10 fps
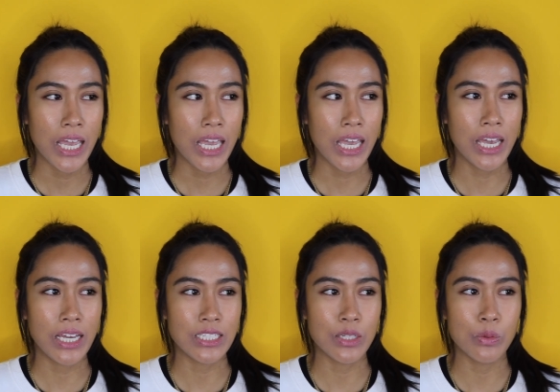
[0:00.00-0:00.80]

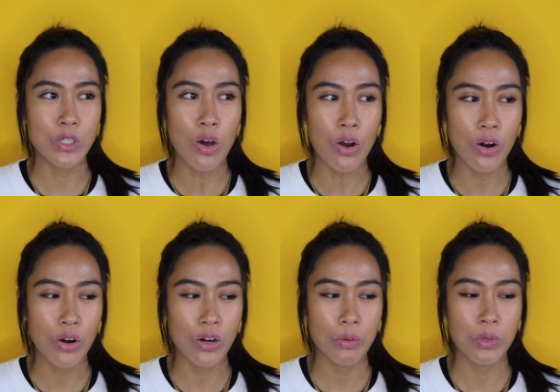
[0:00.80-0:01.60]
And it was
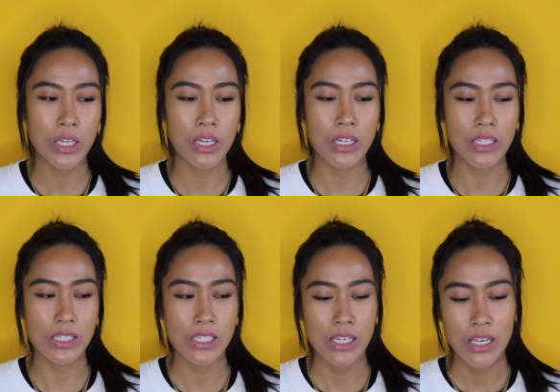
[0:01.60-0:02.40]
hard
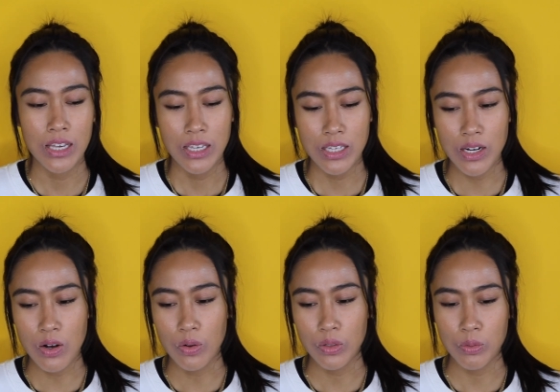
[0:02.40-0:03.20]
because, you
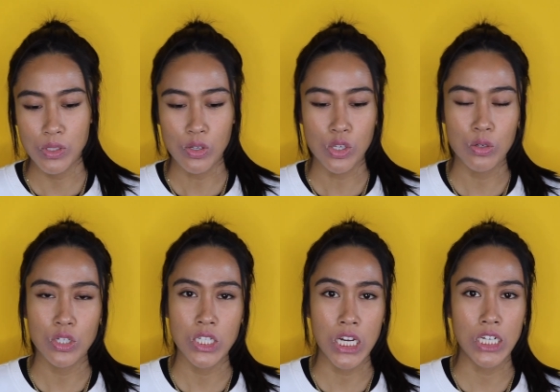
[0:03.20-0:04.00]
know, it was a
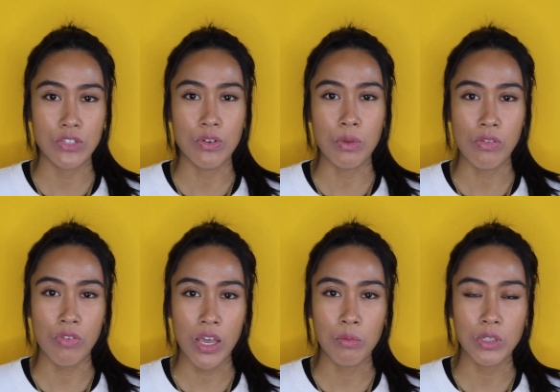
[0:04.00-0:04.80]
huge change for my
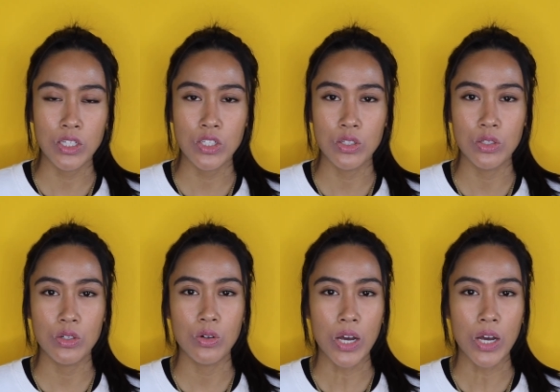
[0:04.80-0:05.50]
family too.